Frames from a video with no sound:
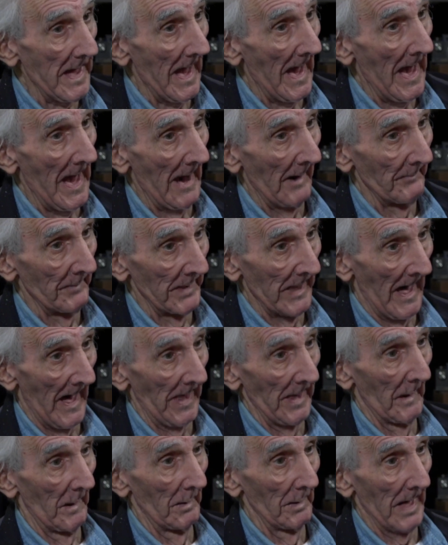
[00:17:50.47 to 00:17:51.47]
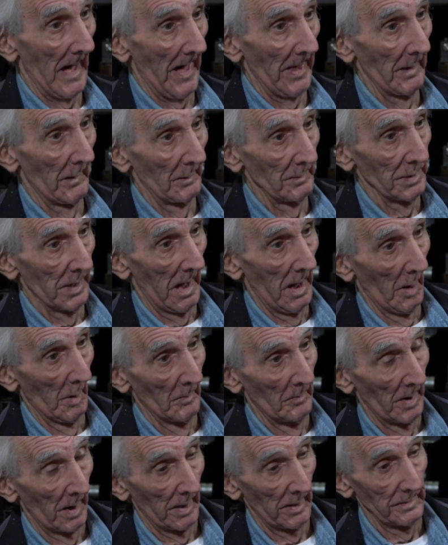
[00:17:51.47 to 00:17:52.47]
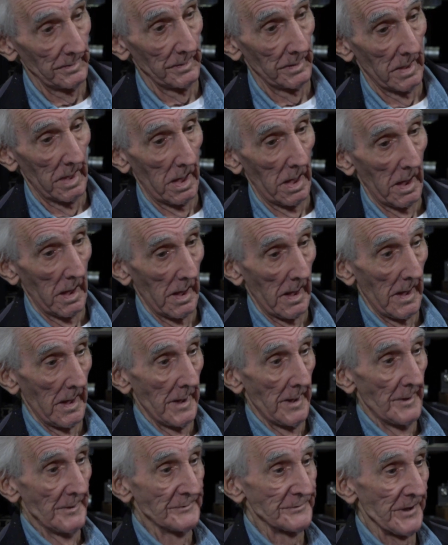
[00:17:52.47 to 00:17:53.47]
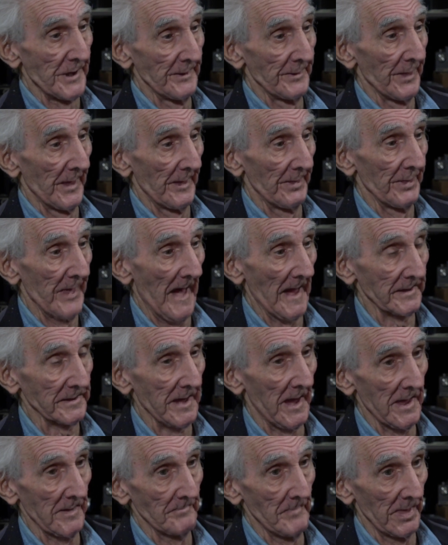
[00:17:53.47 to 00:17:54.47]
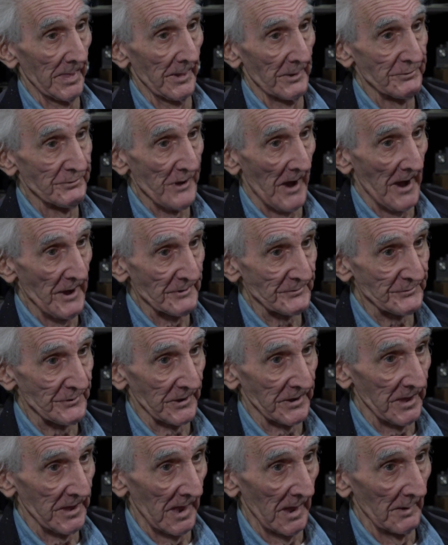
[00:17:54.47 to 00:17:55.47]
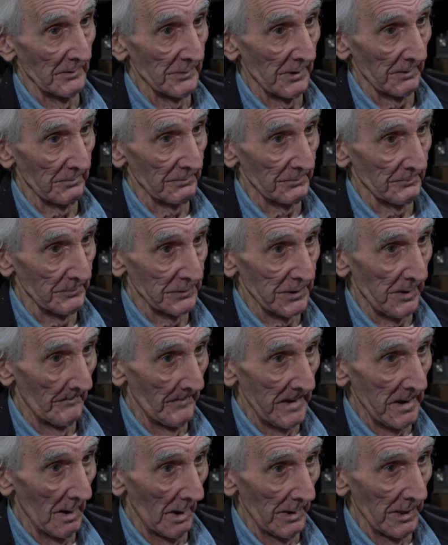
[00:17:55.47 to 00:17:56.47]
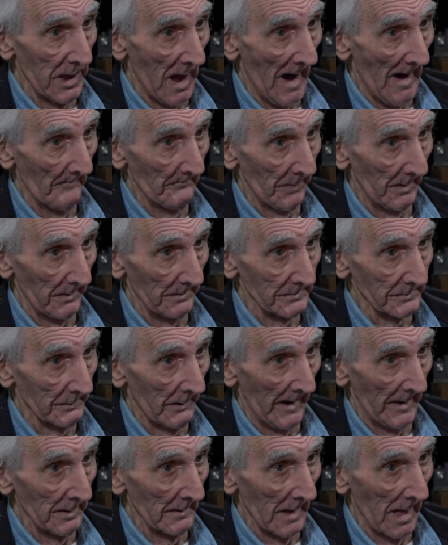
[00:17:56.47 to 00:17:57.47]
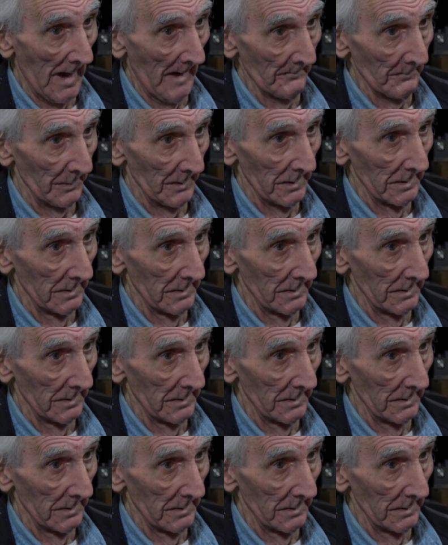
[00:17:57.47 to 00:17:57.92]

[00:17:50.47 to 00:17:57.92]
have, but I don't know. But see, that gave me the chance to get to be on the opera, Grand Ole Opry.